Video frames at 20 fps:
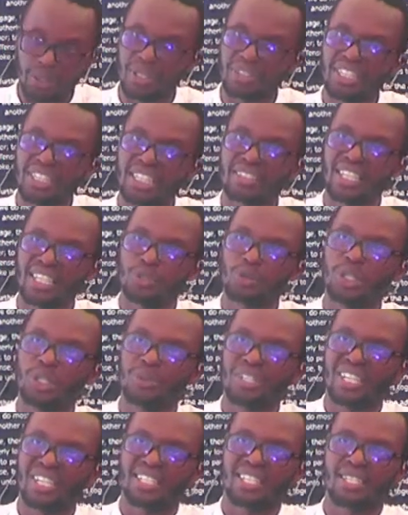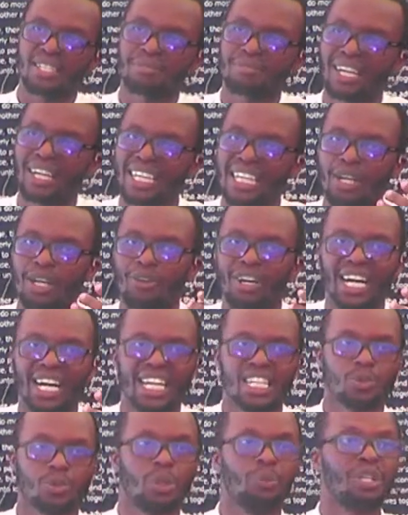think that when we satisfy our
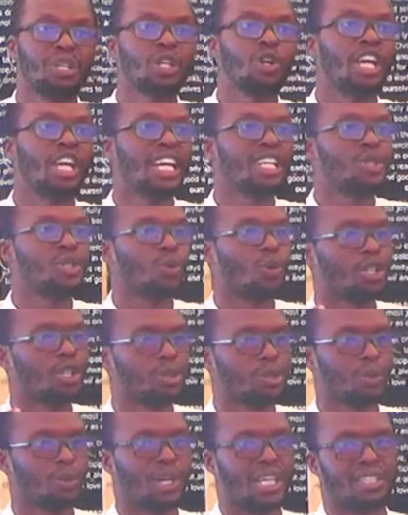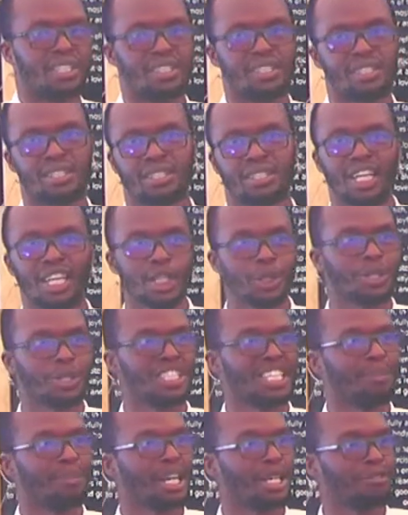eyes, when we get what we want,
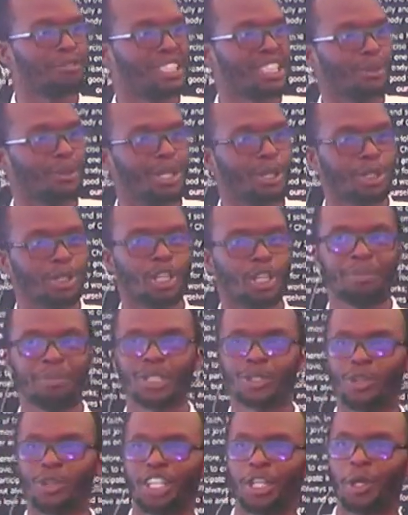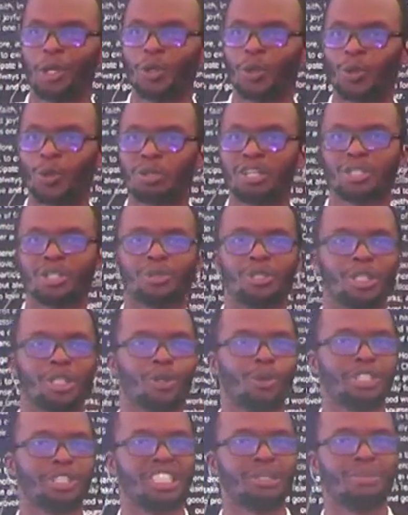tukitambia tufanya window shopping, tuoneyo cooker, tuoneyo
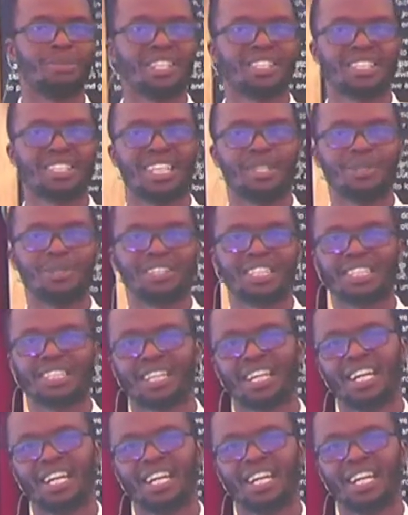washing machine, and we think,